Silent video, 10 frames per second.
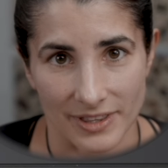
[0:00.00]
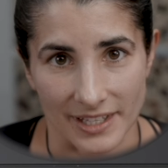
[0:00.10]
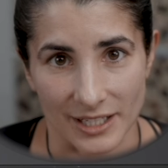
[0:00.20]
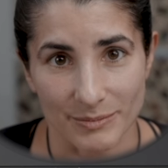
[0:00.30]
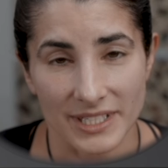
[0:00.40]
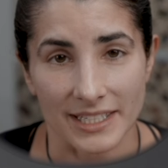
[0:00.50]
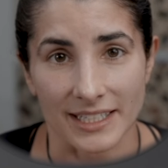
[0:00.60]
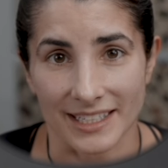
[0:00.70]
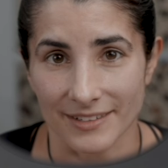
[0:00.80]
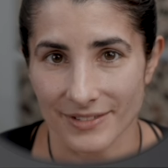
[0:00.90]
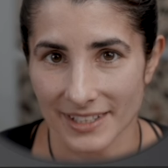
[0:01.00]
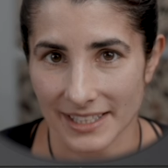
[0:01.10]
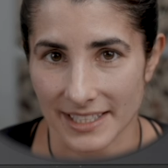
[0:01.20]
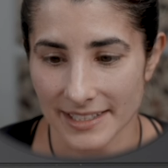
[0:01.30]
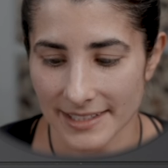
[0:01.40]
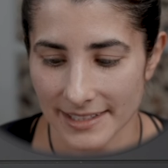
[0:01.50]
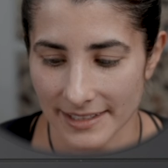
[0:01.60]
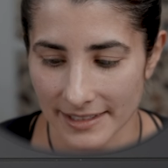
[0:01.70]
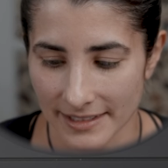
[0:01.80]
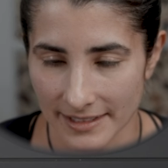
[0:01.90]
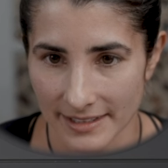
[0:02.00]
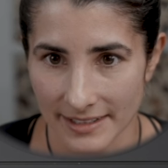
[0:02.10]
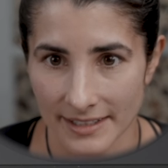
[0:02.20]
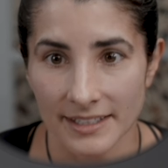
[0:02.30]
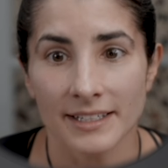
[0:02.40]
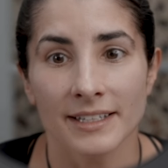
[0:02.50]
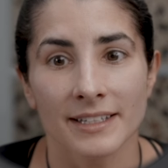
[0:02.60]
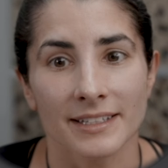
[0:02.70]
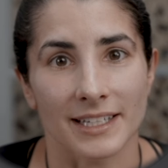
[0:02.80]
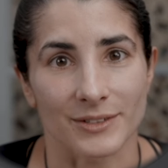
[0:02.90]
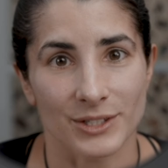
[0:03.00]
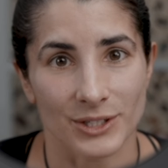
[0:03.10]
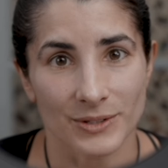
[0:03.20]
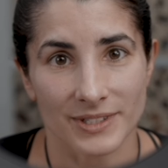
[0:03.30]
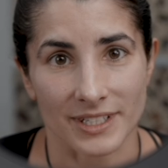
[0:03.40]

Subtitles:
thumb to E for Elise. Now 2 is